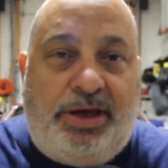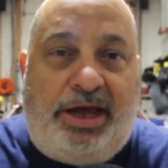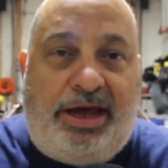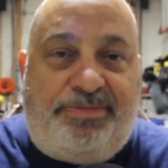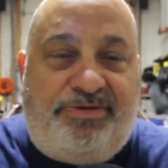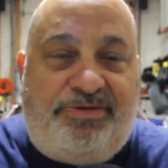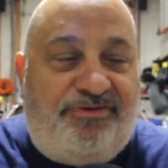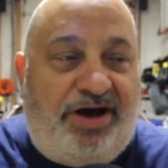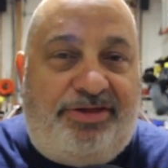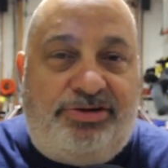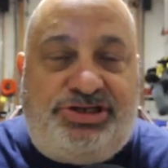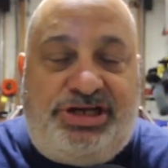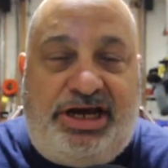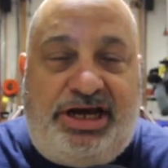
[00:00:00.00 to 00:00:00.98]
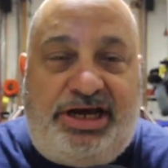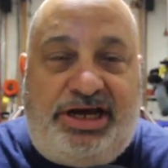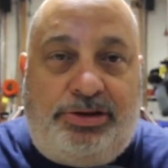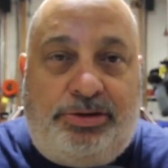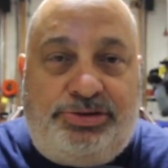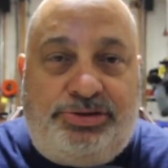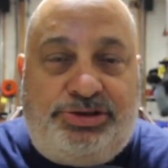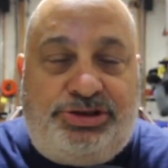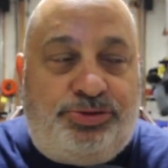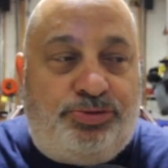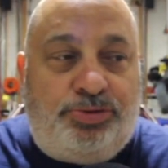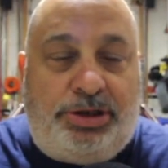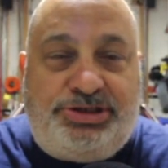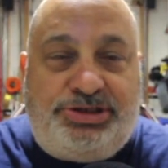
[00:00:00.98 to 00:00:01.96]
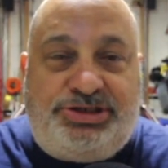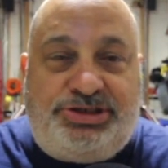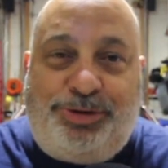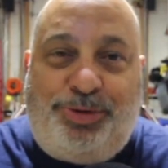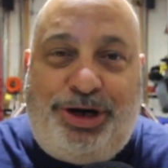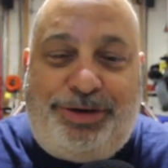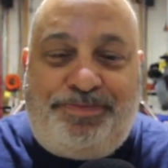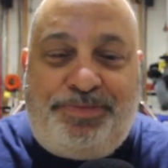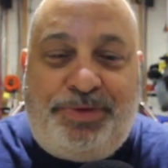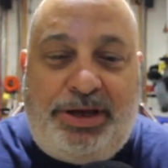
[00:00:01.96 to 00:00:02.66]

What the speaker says: Happy Father's Day to those who celebrate,